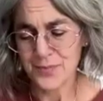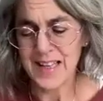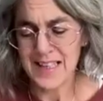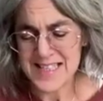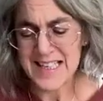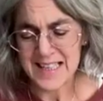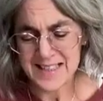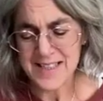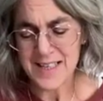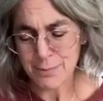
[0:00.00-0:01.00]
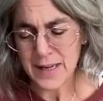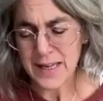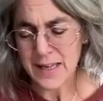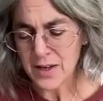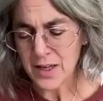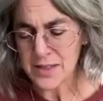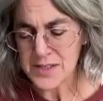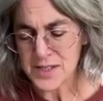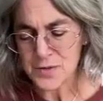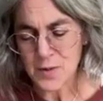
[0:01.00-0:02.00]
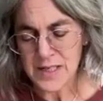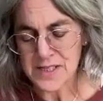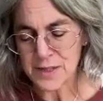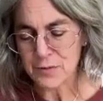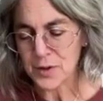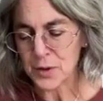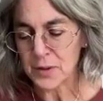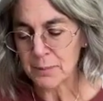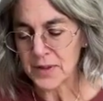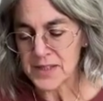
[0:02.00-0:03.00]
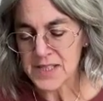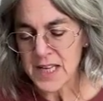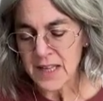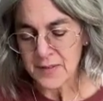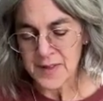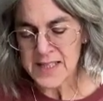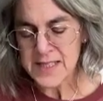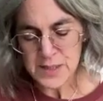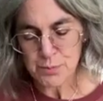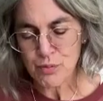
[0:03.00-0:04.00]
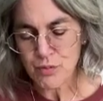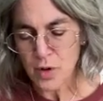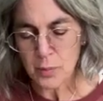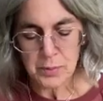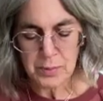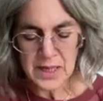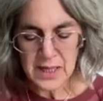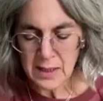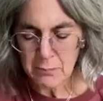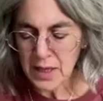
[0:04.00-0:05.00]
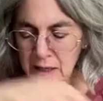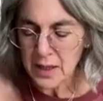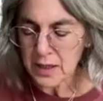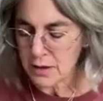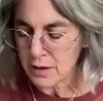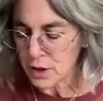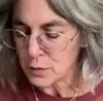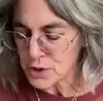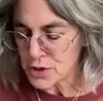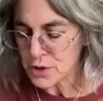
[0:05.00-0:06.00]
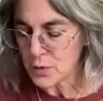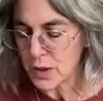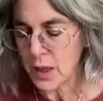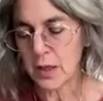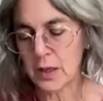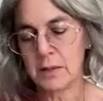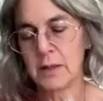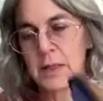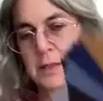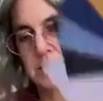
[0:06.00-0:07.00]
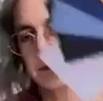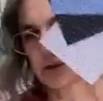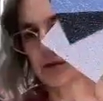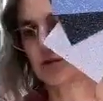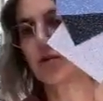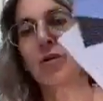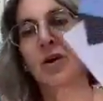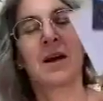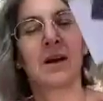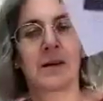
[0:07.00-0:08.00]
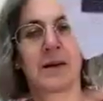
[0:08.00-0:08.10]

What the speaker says: It is. Picking colors is really difficult, but this is probably my go-to color story.